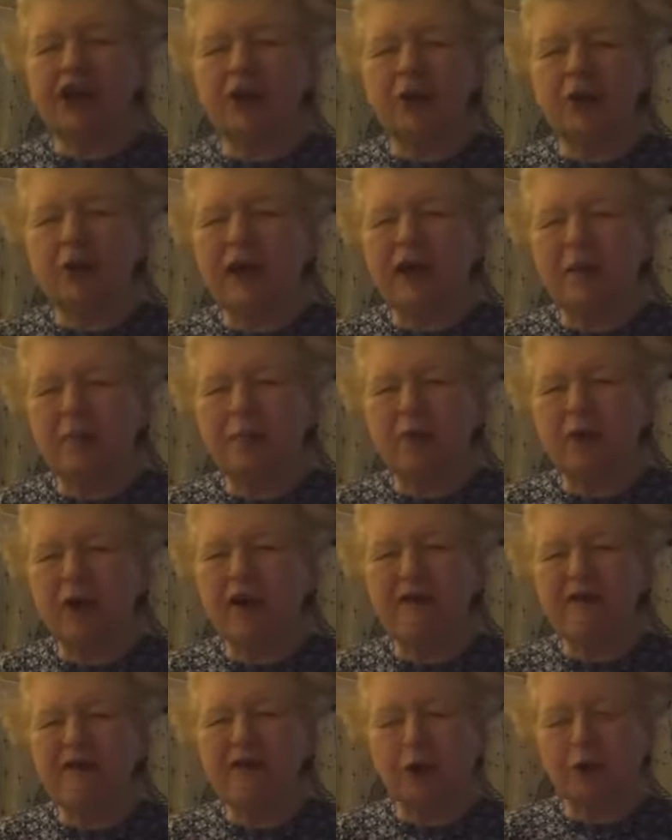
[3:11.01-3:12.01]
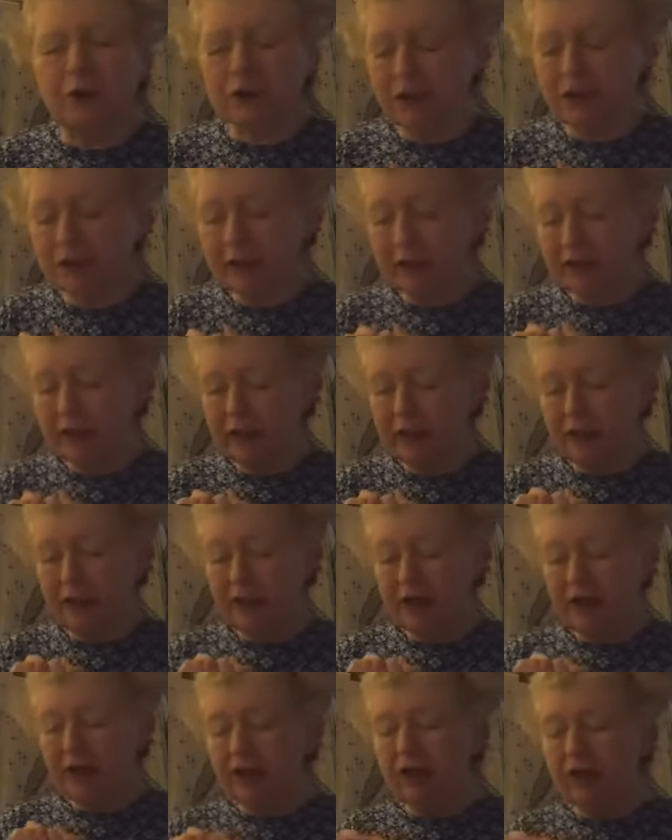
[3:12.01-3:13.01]
you got to pray first.
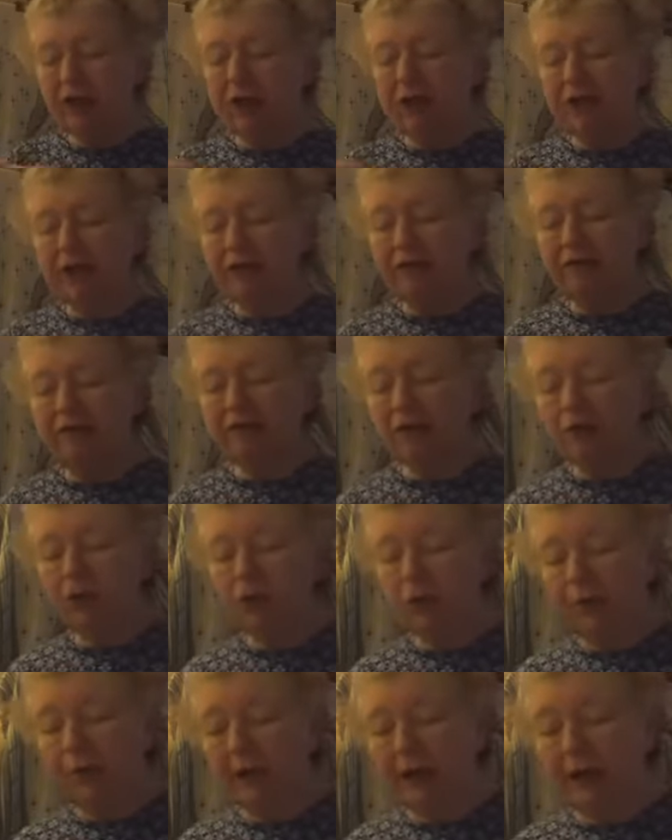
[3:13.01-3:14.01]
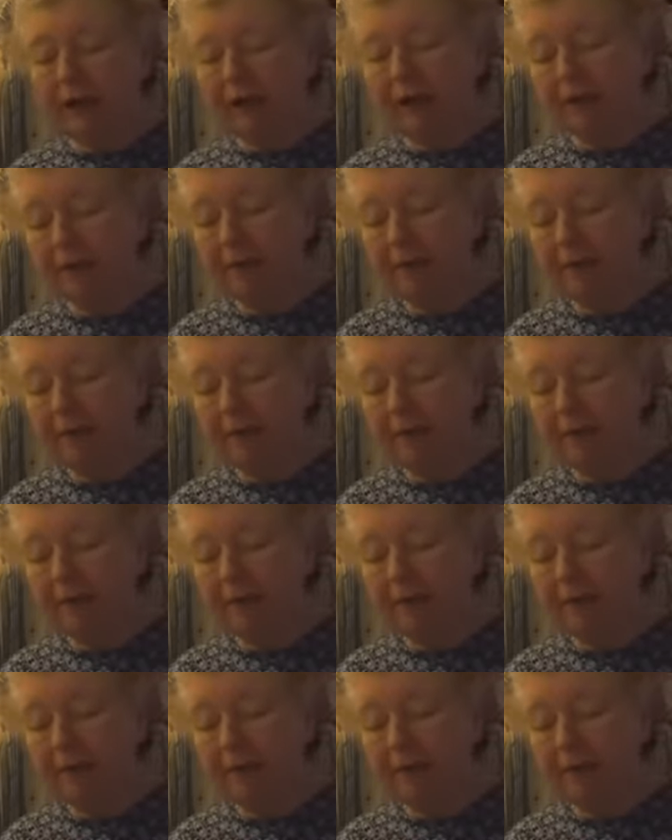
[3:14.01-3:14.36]
You can't fool around.